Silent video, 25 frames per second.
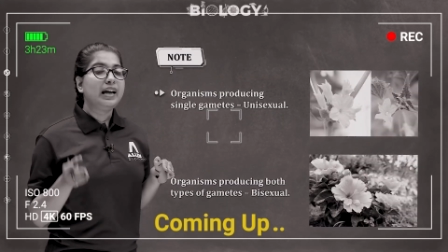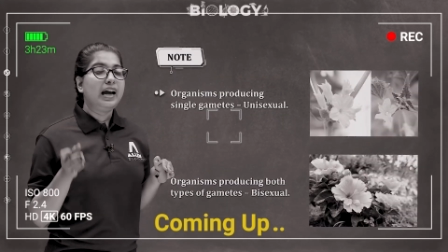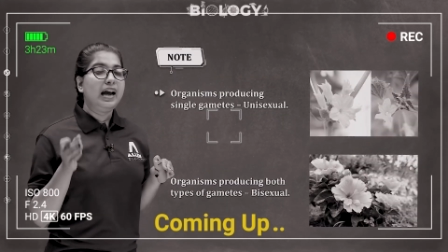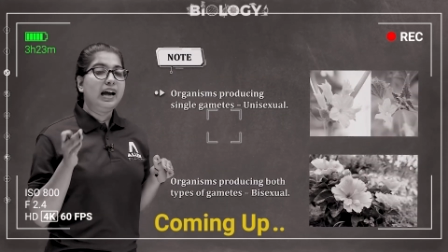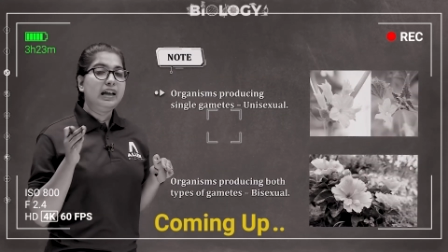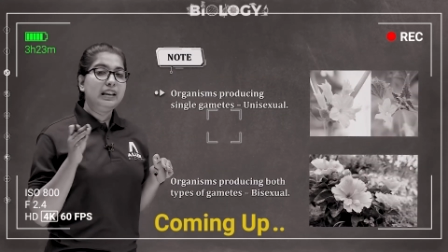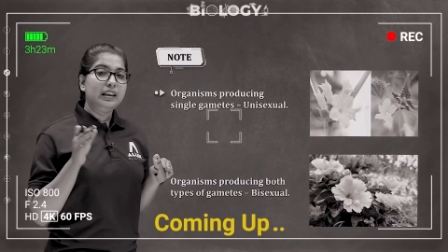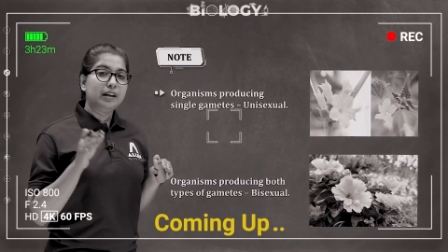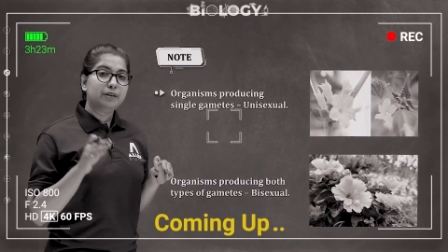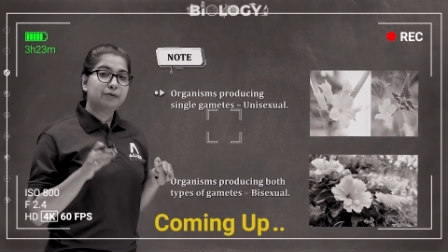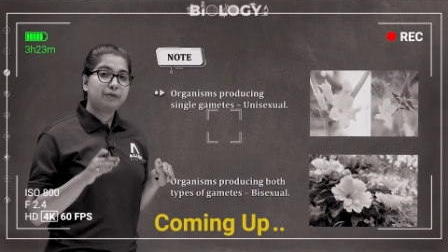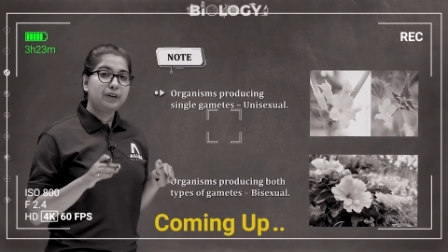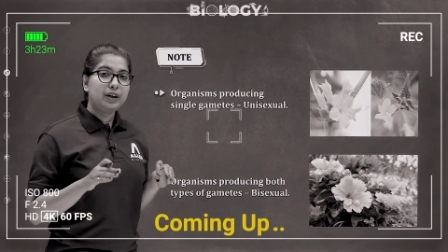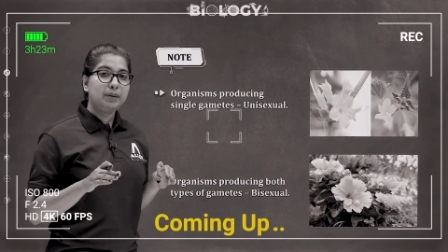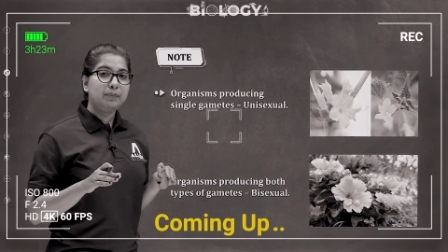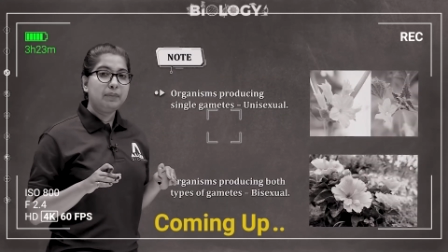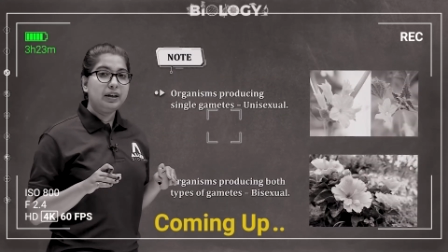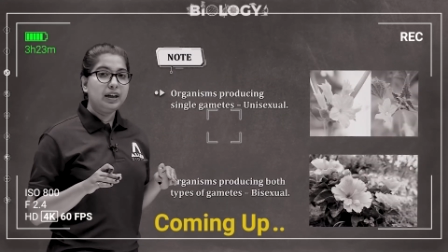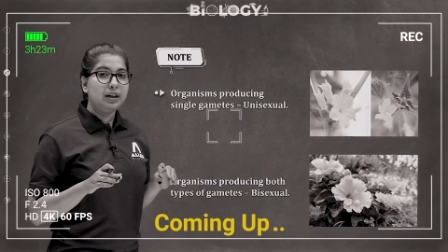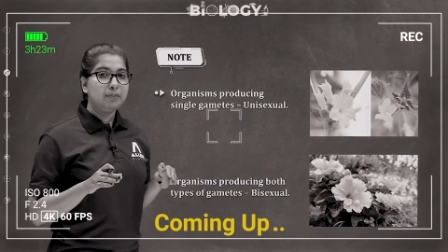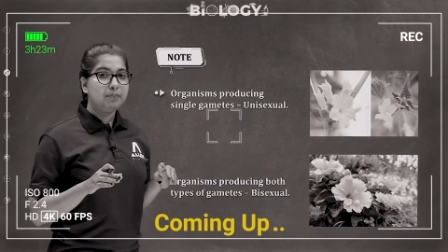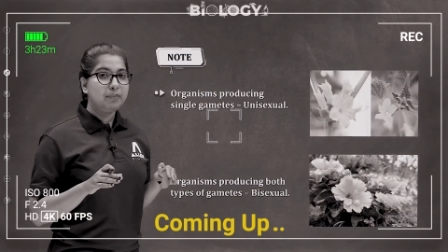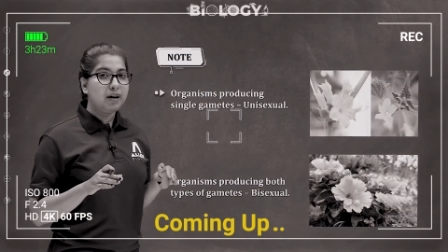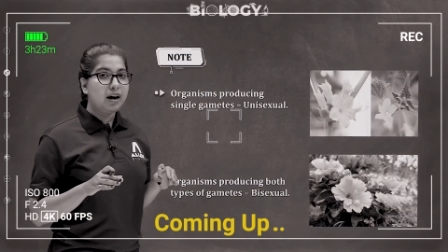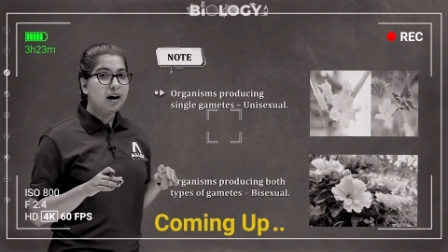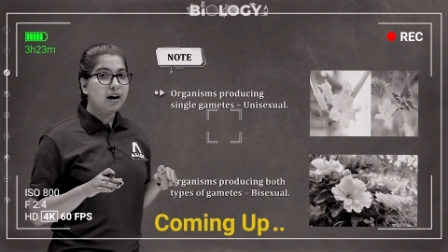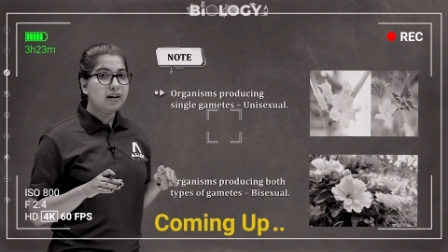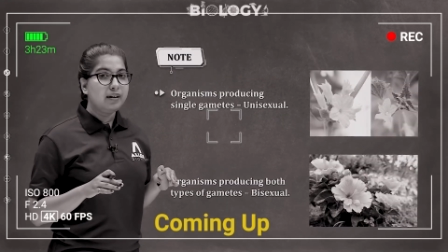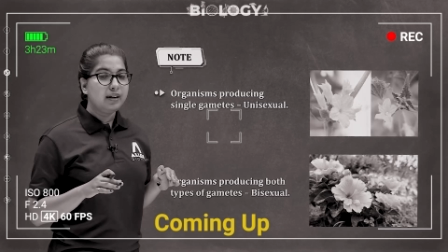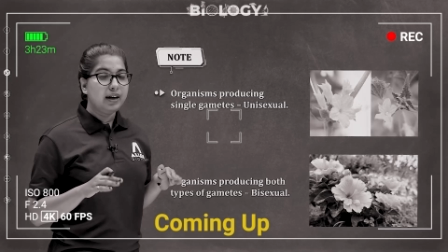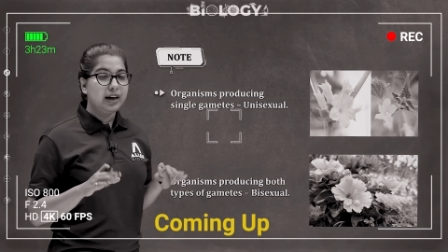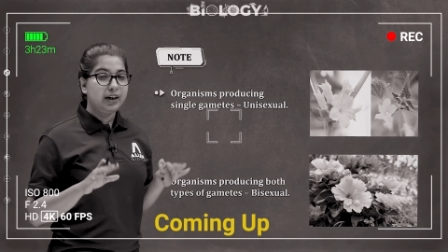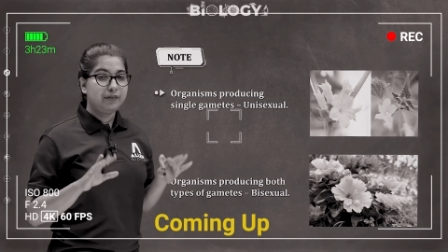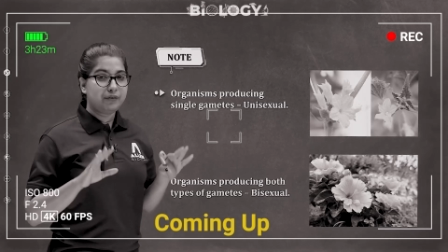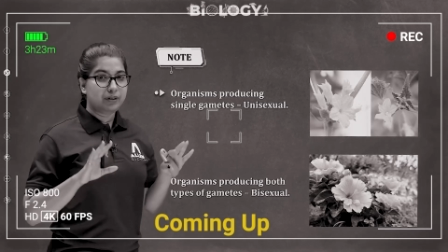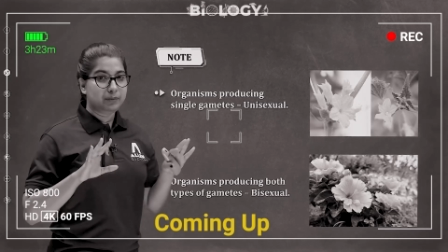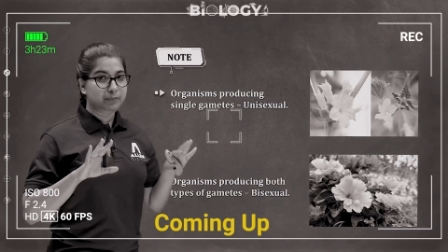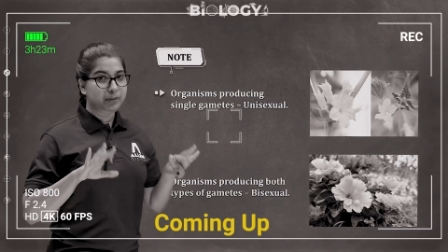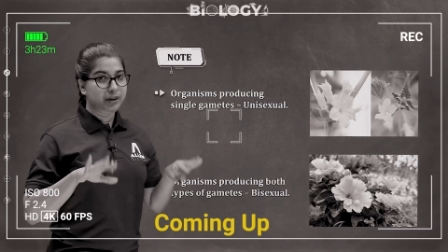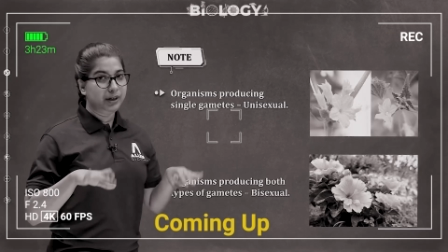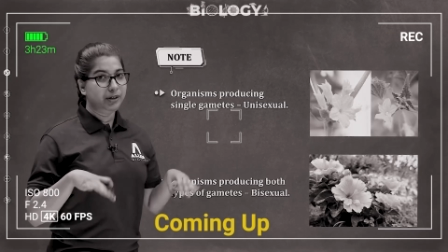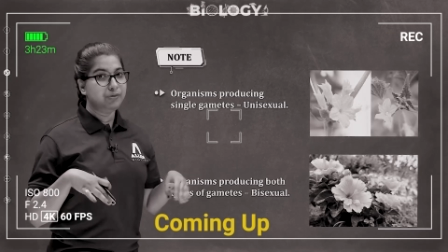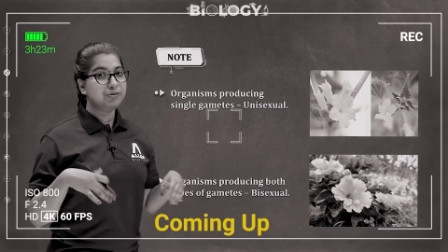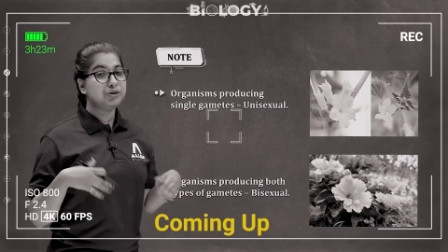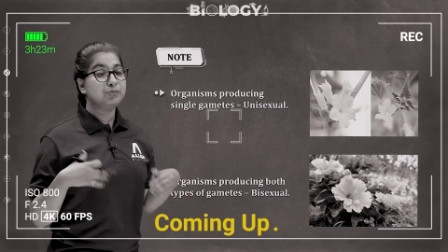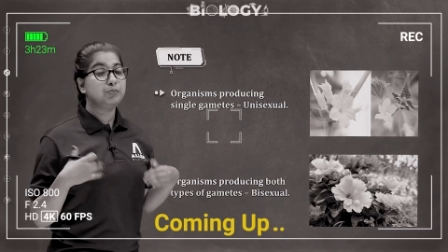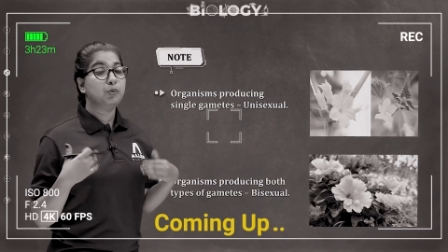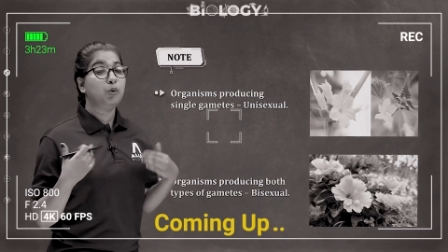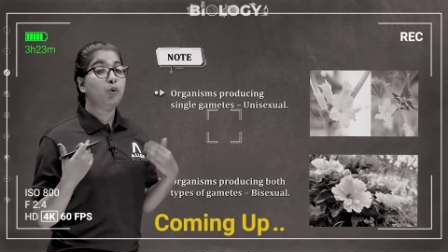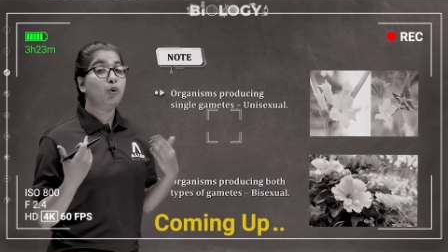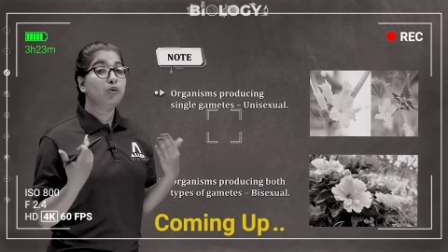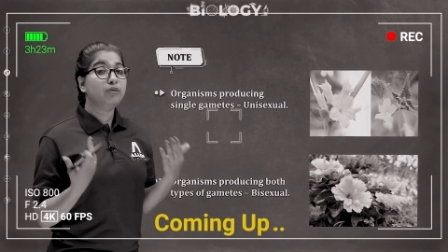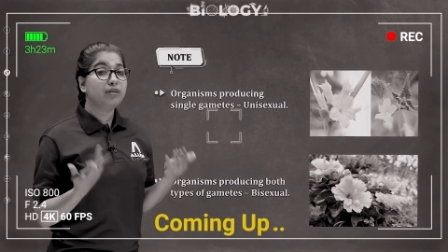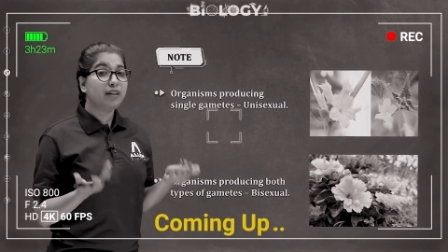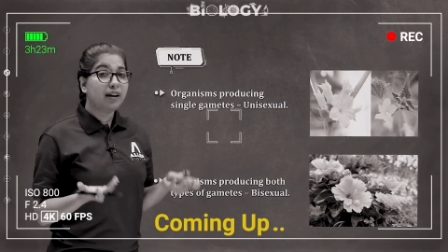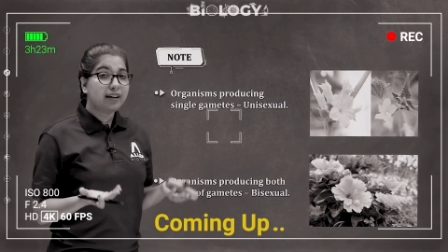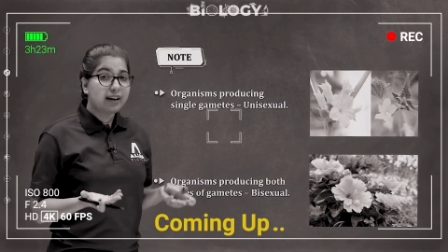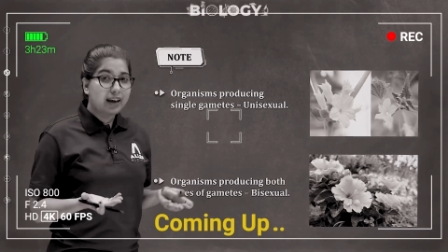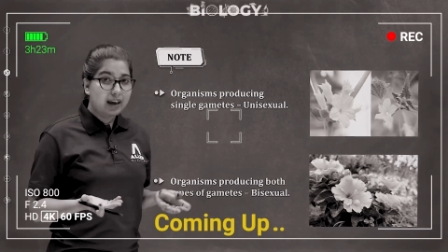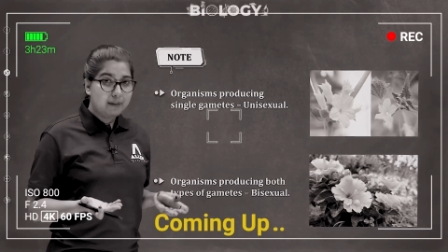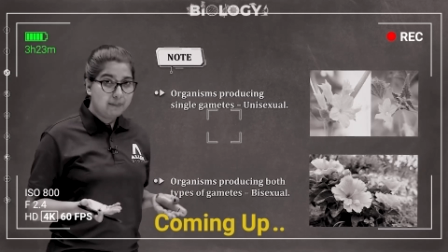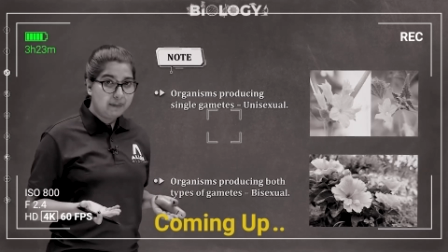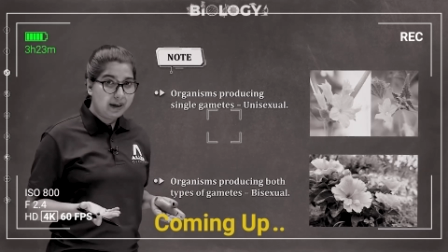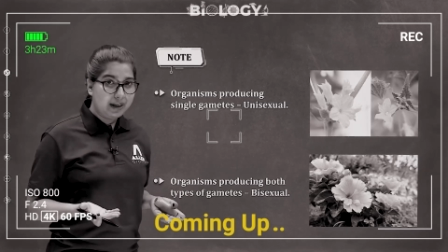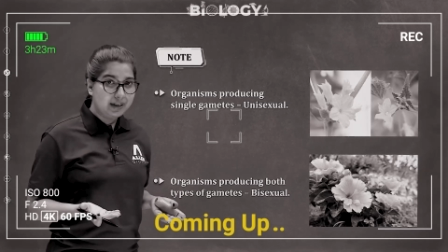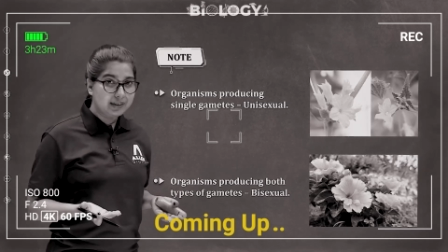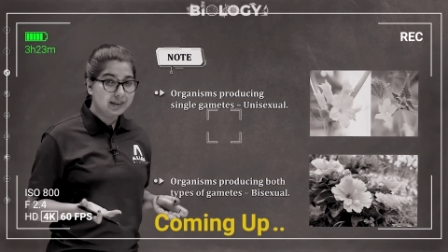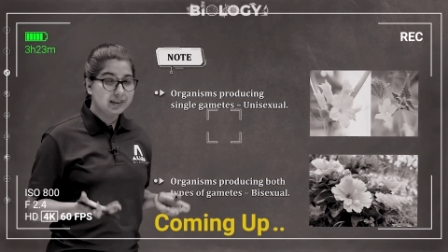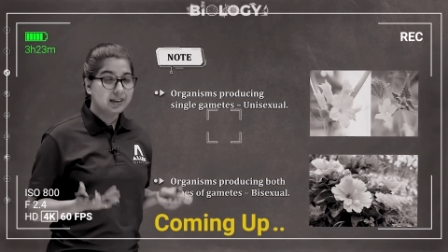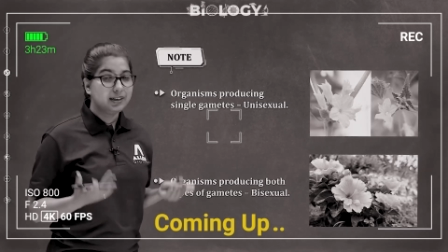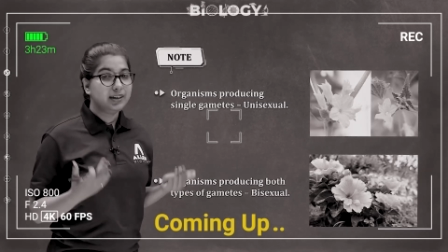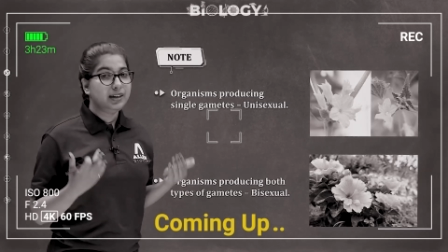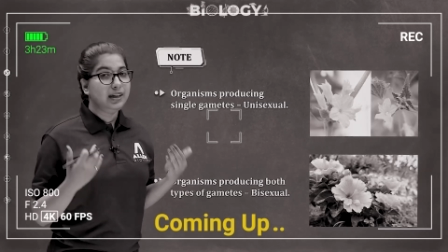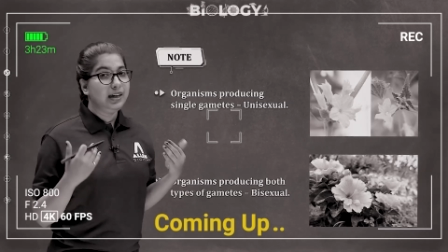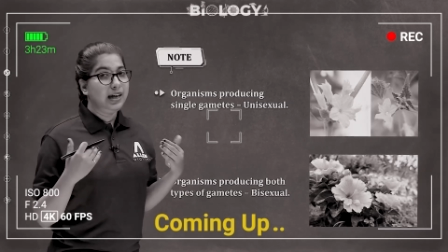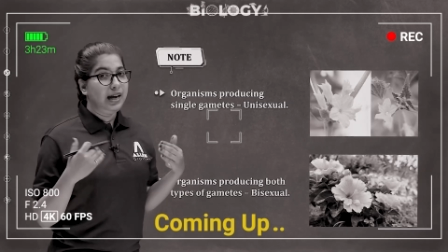and the female part. It will produce both the gametes.